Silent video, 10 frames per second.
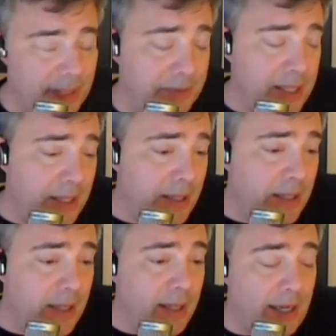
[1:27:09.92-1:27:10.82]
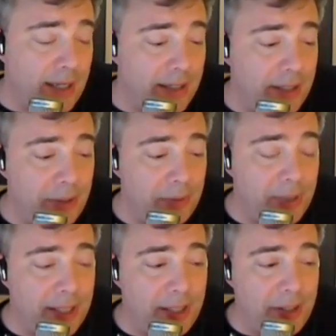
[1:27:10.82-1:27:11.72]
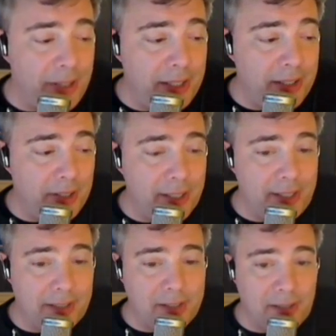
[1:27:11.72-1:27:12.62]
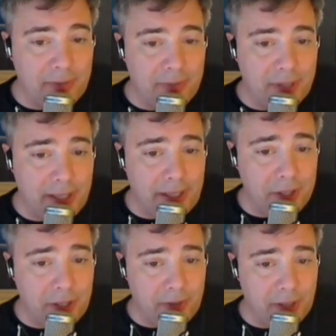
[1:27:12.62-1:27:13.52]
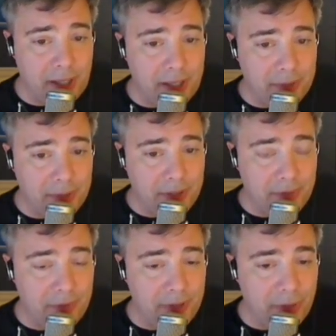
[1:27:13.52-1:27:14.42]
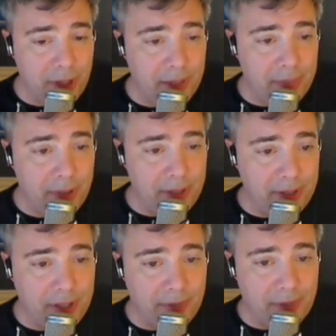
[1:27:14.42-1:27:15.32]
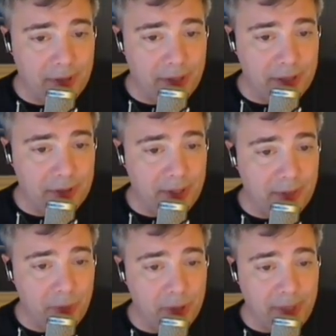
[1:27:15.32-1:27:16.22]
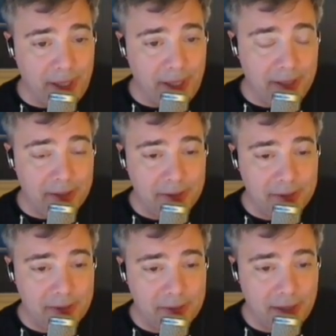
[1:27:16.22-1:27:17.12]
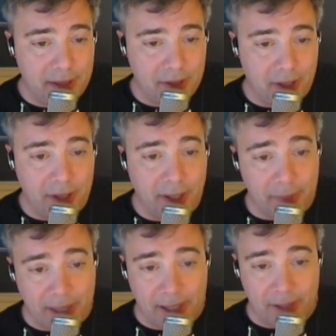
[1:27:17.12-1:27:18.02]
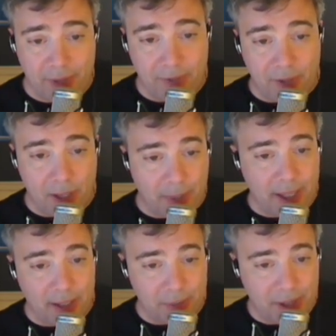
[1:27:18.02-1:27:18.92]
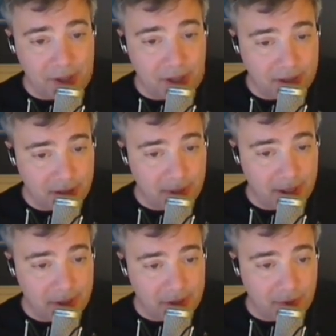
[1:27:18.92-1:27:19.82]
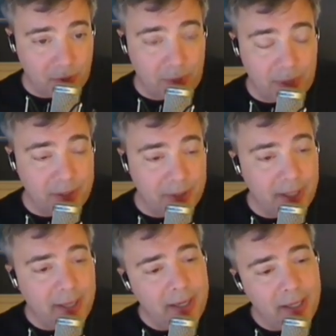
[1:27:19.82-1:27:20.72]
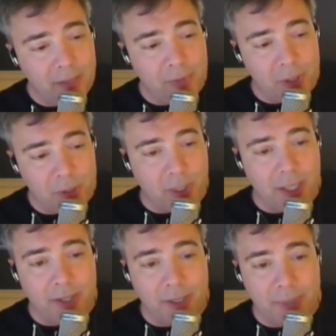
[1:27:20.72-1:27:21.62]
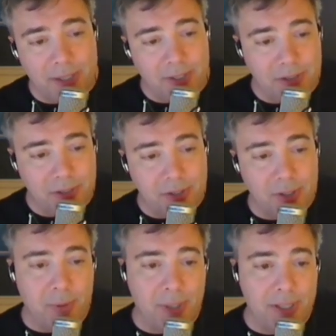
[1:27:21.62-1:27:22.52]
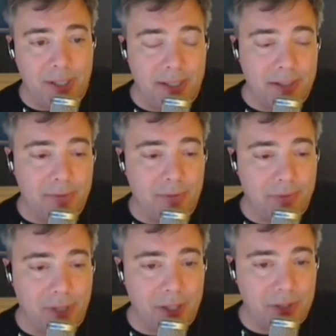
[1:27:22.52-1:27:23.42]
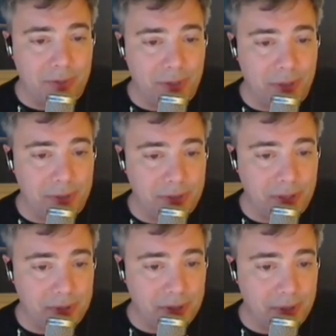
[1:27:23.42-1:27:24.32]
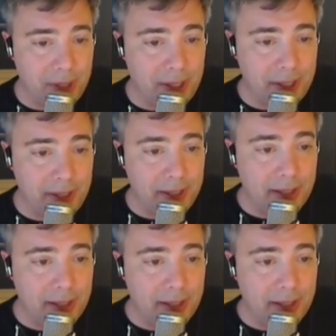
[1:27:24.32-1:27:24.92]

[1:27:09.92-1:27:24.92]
Well, you know, you need to look at that stuff occasionally, regardless, because the the really important stuff, the critical stuff, will be installed automatically if you have automatic updates on. Some of the other stuff won't be. So, I, you know, every once in a while, I think it makes sense just to go in and, and refresh the view and see what's going on yes,